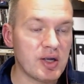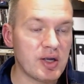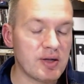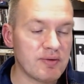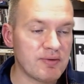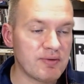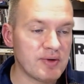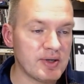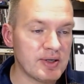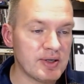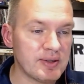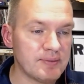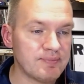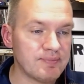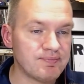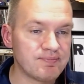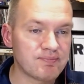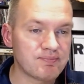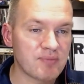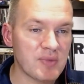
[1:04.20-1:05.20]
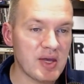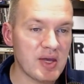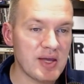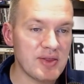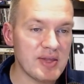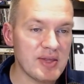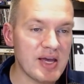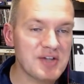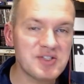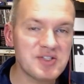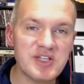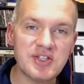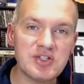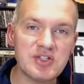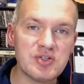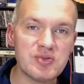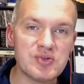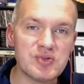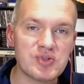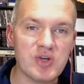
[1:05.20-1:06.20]
of and they actually get to
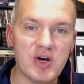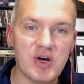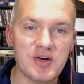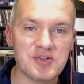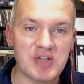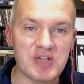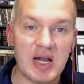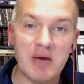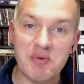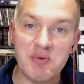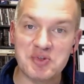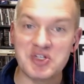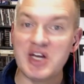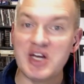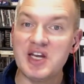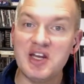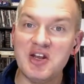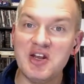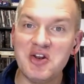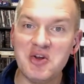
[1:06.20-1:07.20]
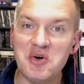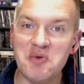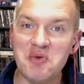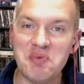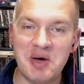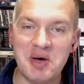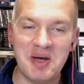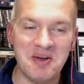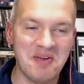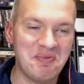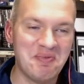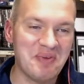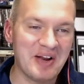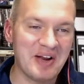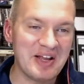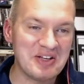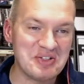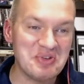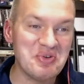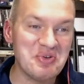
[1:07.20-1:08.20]
do songs that I wish I didn't know, but
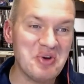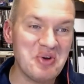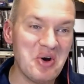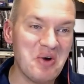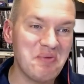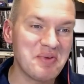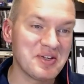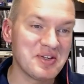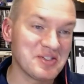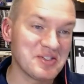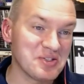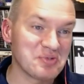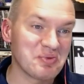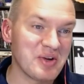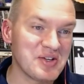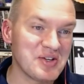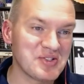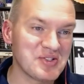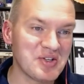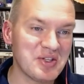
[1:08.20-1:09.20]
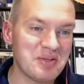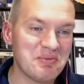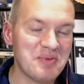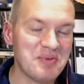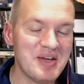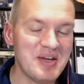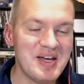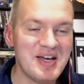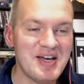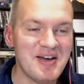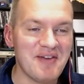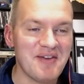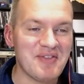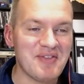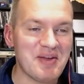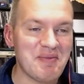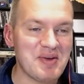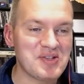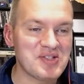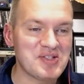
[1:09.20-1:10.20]
I do know because I was raised on them. If
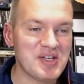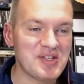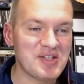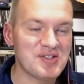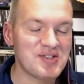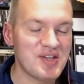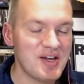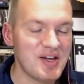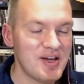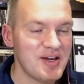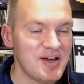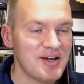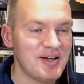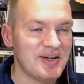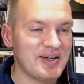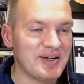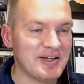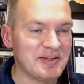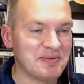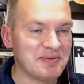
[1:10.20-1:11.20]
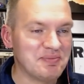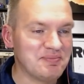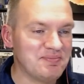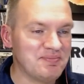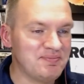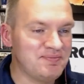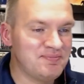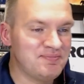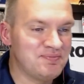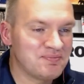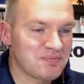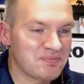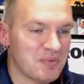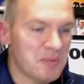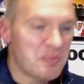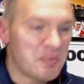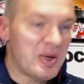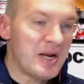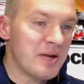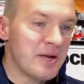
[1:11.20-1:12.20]
that makes sense. Um,
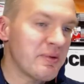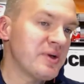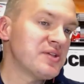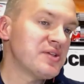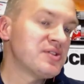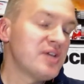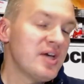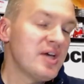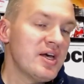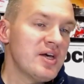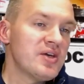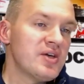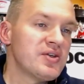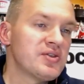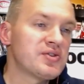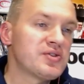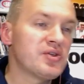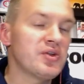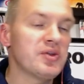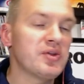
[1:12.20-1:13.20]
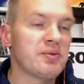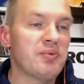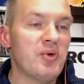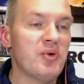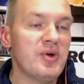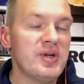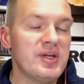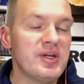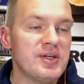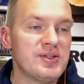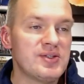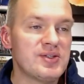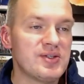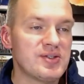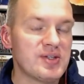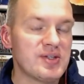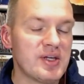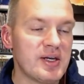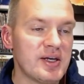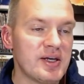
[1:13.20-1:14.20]
but anyways, so the point
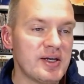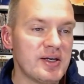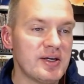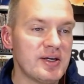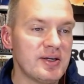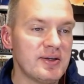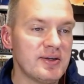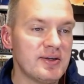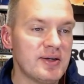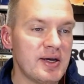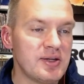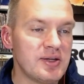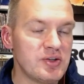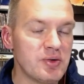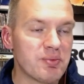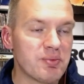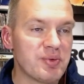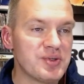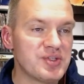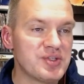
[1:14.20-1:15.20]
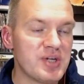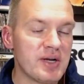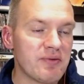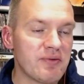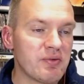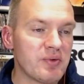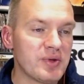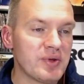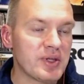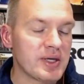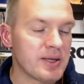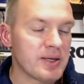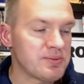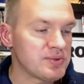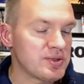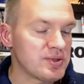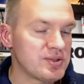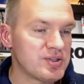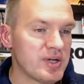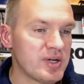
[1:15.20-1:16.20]
is I do appreciate everyone that comes
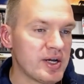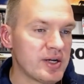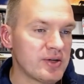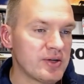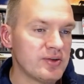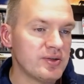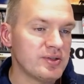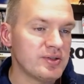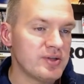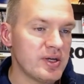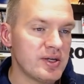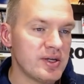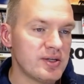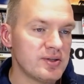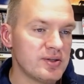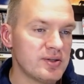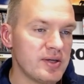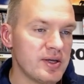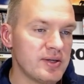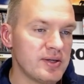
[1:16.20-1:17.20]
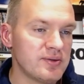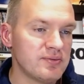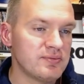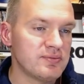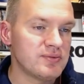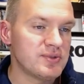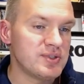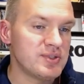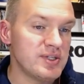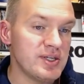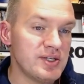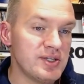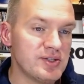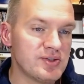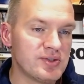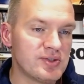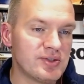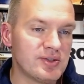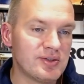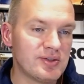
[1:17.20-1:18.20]
on the channel and
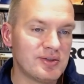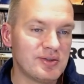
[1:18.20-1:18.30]
sees